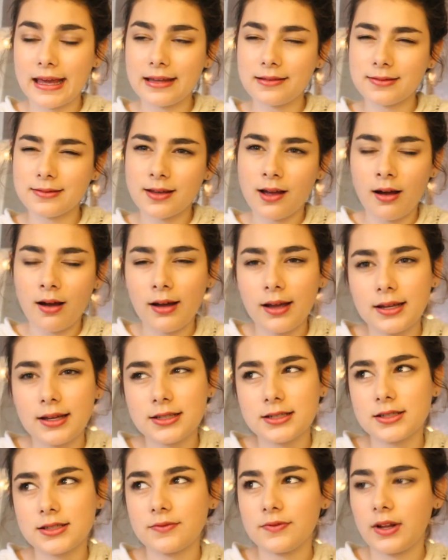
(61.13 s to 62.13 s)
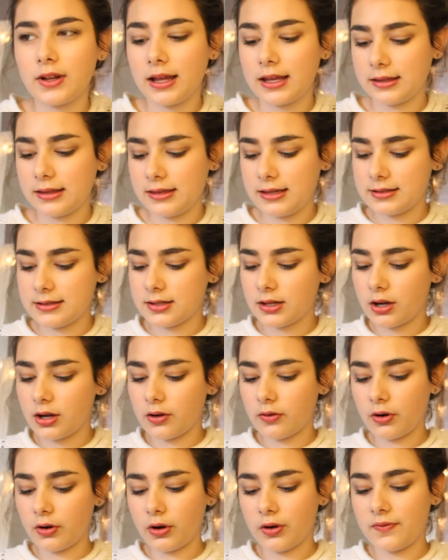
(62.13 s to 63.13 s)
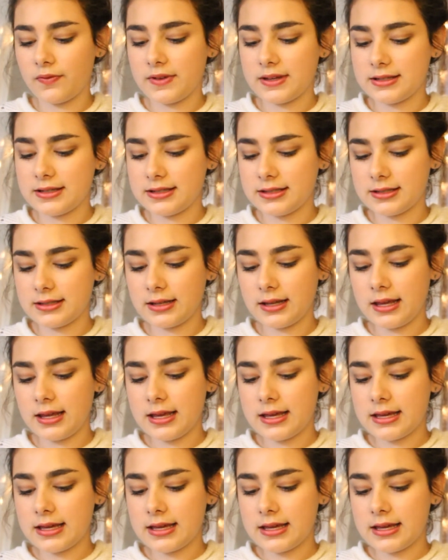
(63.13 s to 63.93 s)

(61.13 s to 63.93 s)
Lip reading: It's kind of like the Zara Office